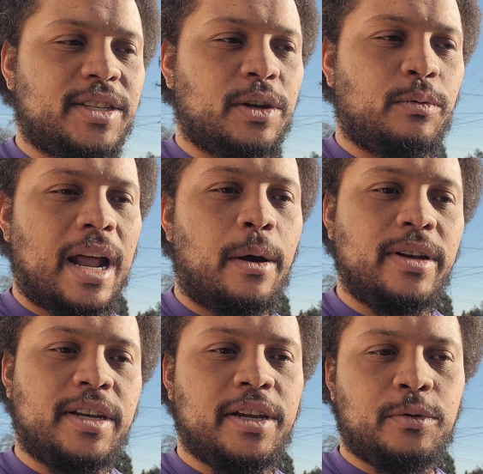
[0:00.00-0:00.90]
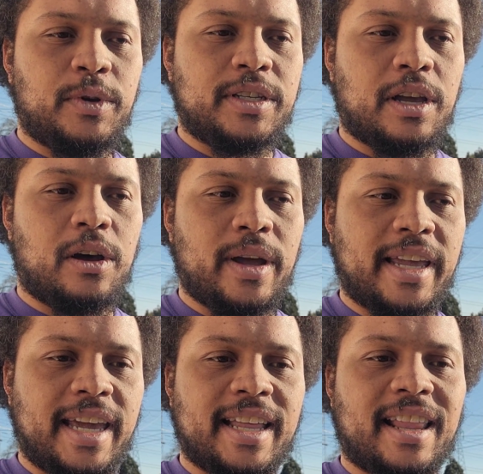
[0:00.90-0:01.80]
So what I would do was go
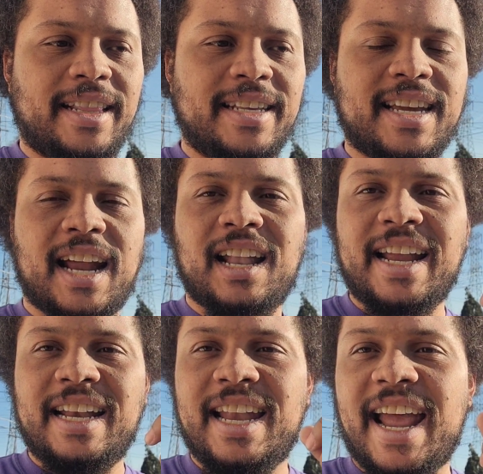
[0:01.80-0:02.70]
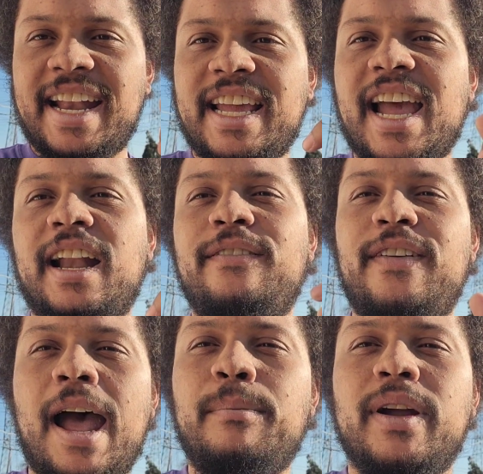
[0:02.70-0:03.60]
and get like this kind of like netty kind of
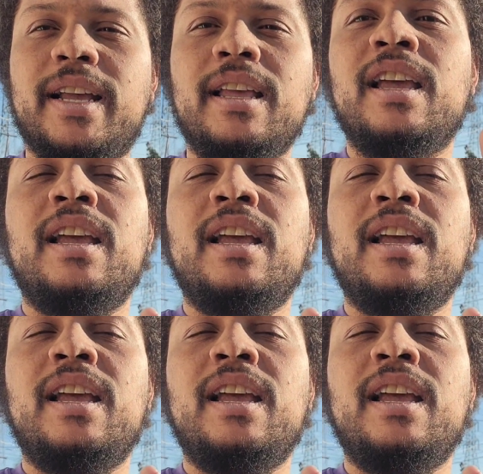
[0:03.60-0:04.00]
fabric